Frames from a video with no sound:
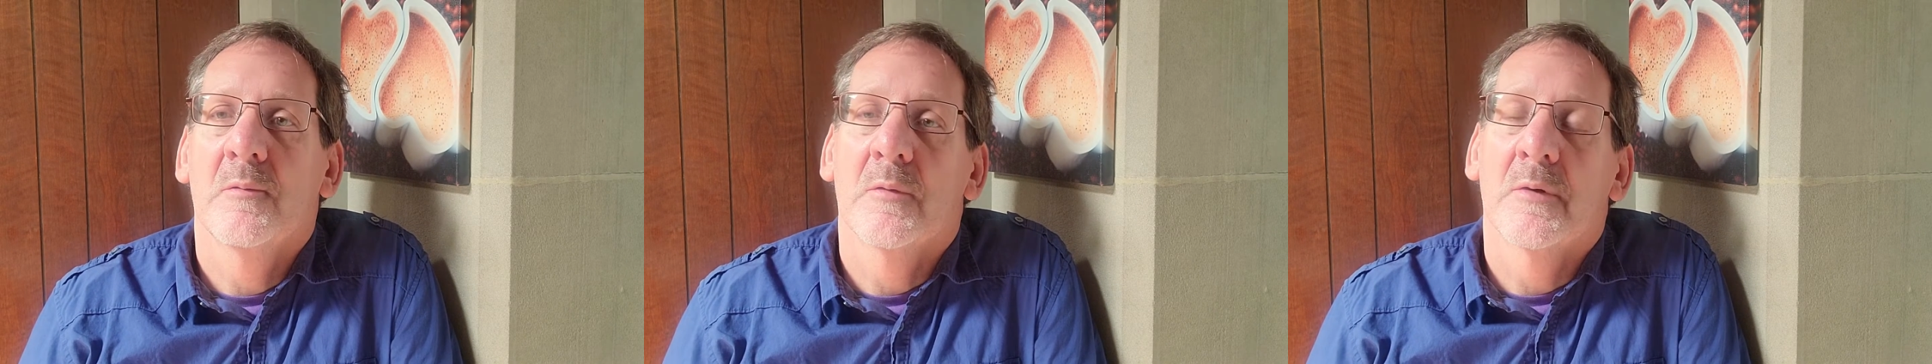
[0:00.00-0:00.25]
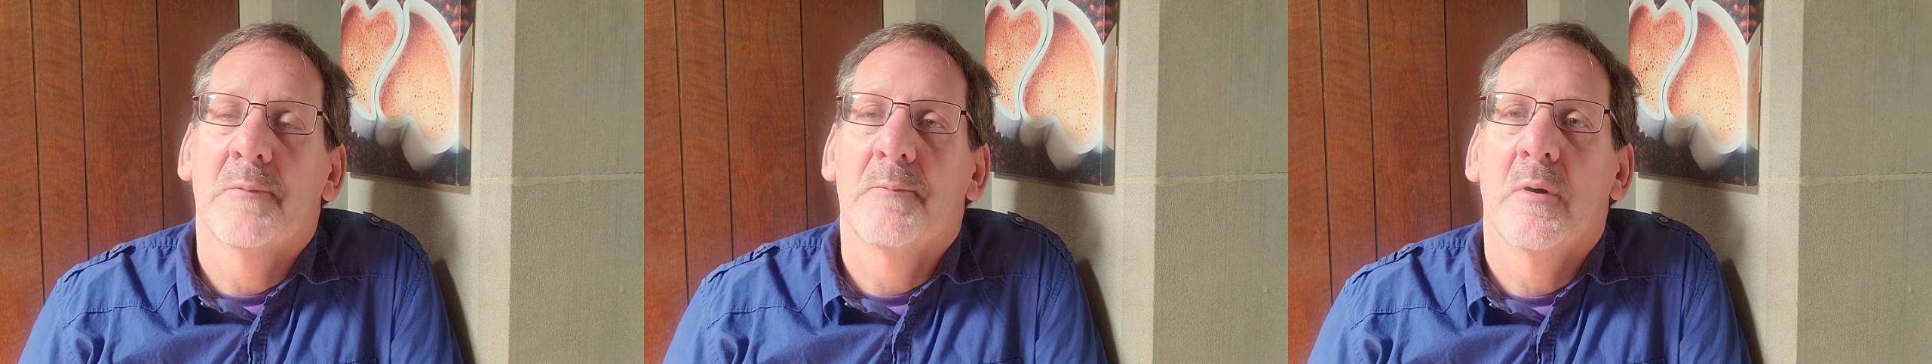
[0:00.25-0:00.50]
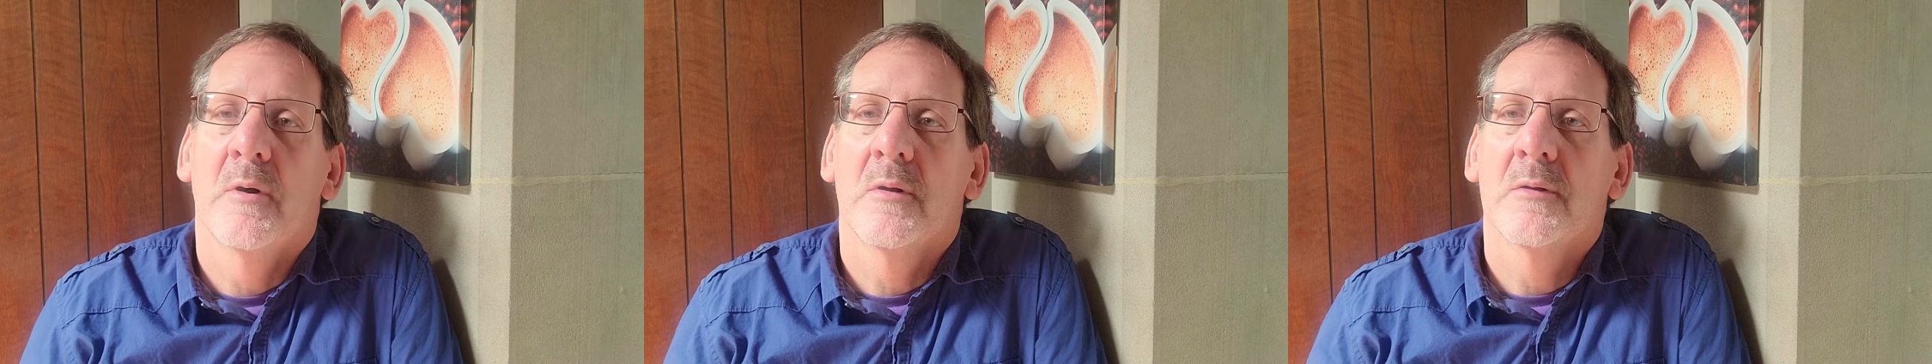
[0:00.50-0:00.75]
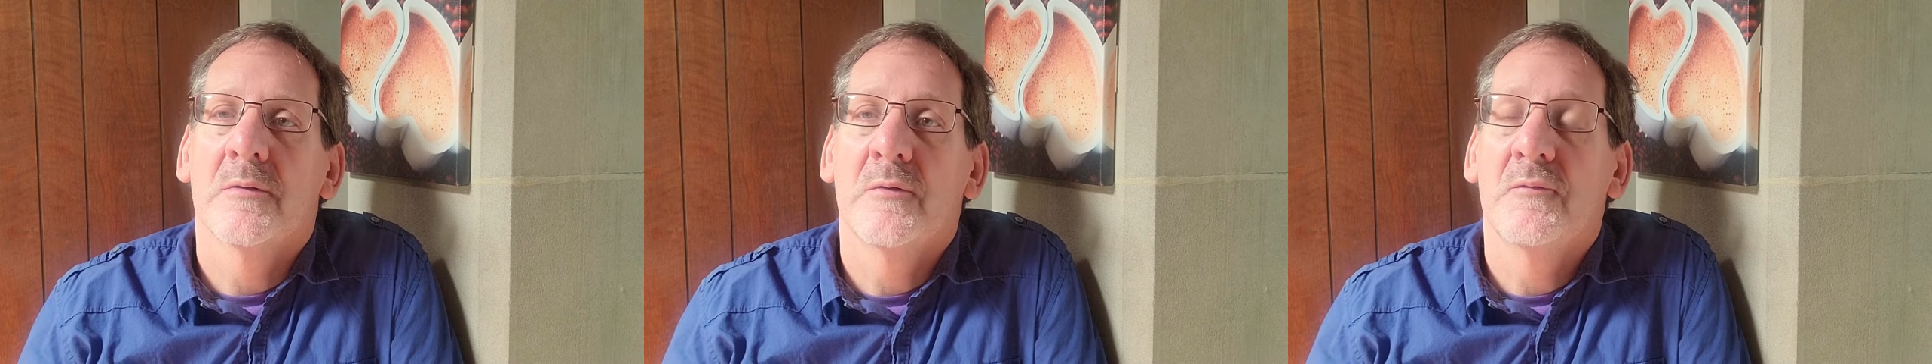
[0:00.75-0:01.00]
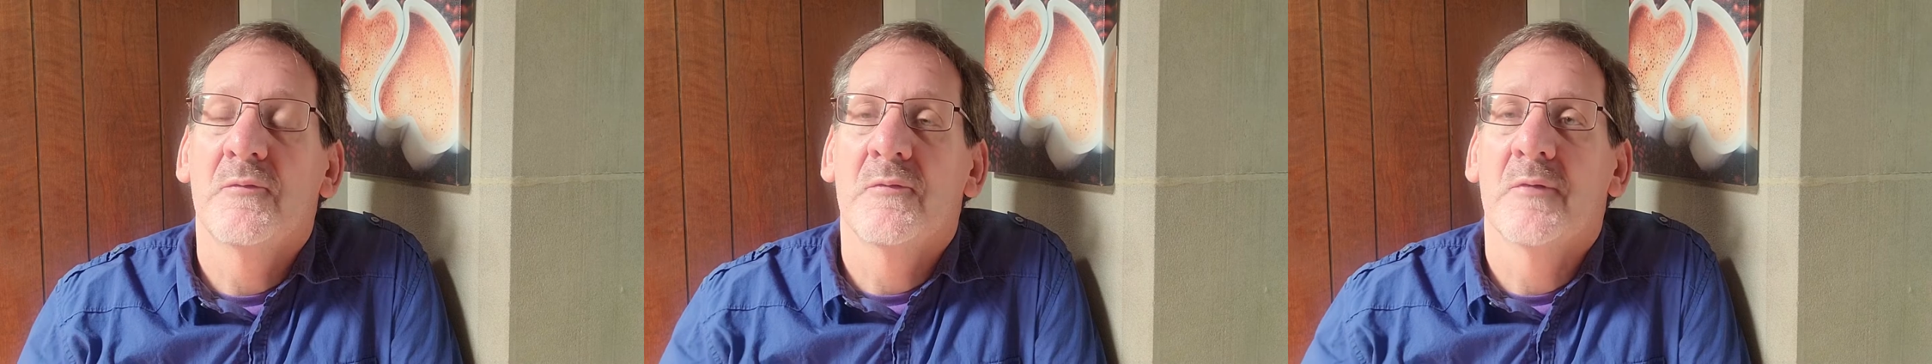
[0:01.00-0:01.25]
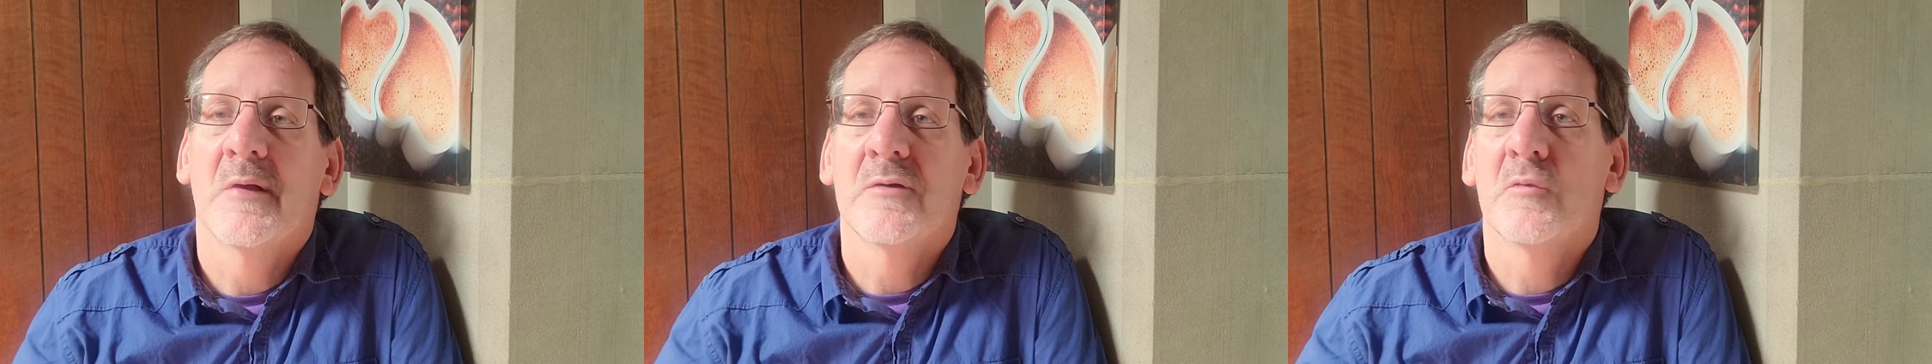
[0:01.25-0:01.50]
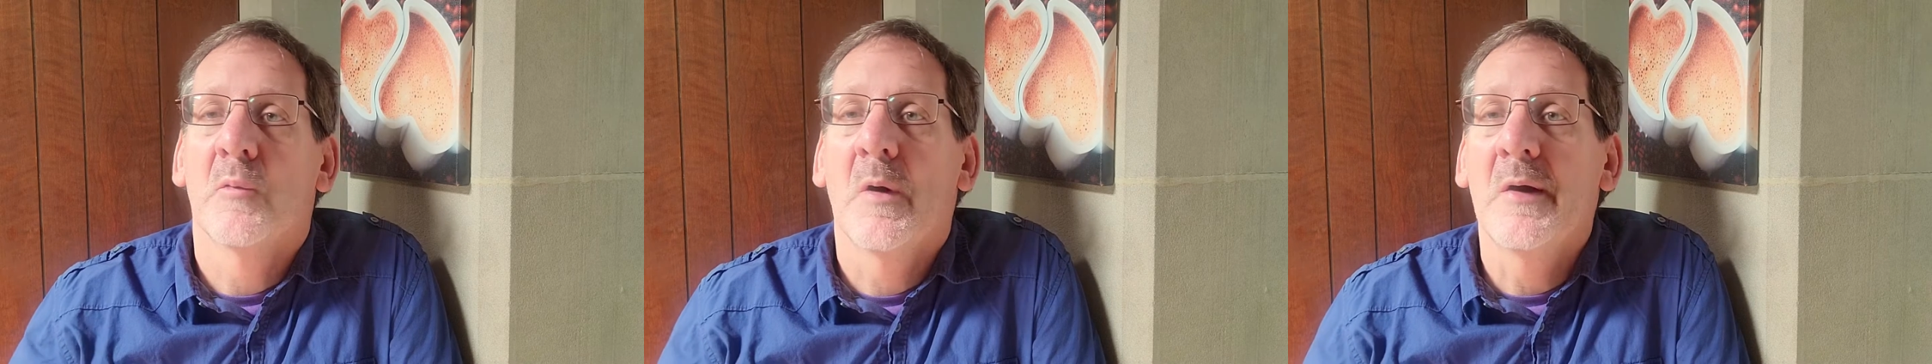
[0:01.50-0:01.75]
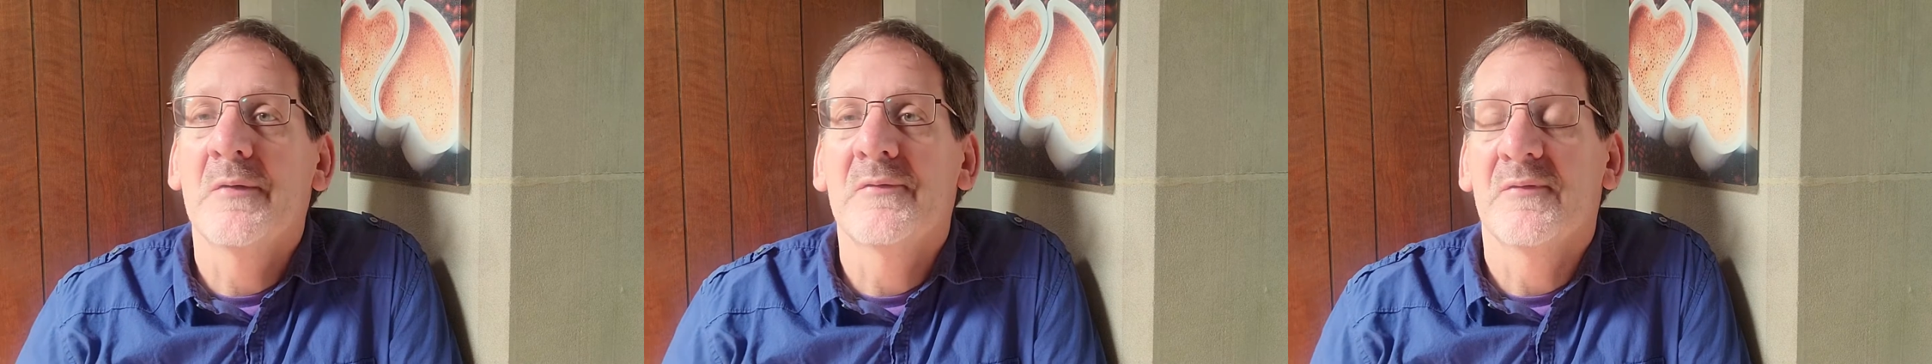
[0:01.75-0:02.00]
where Paul uses that
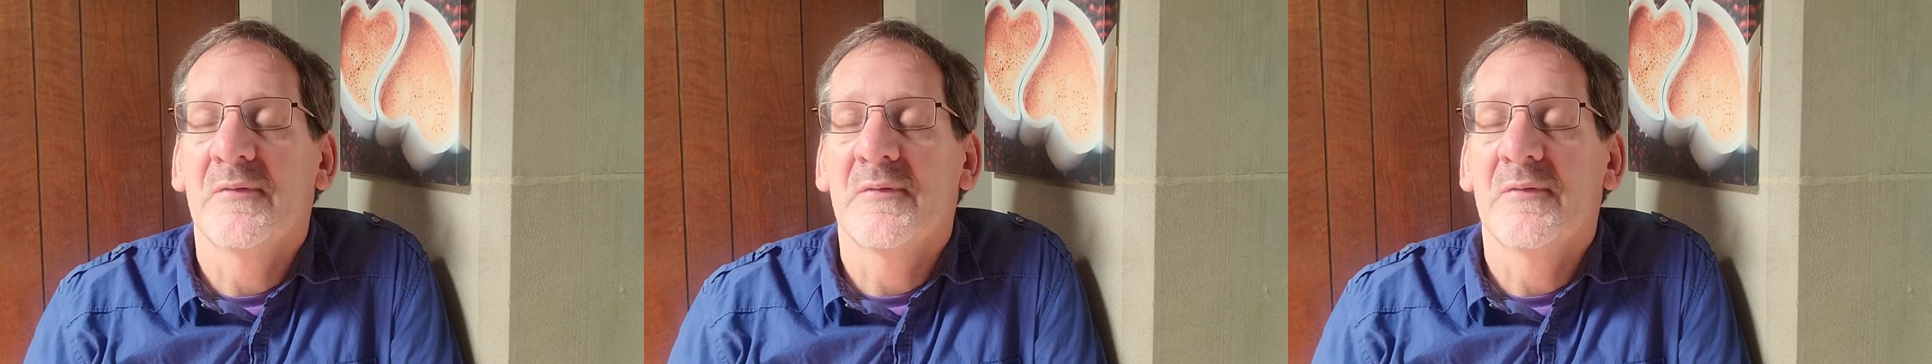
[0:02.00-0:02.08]
twice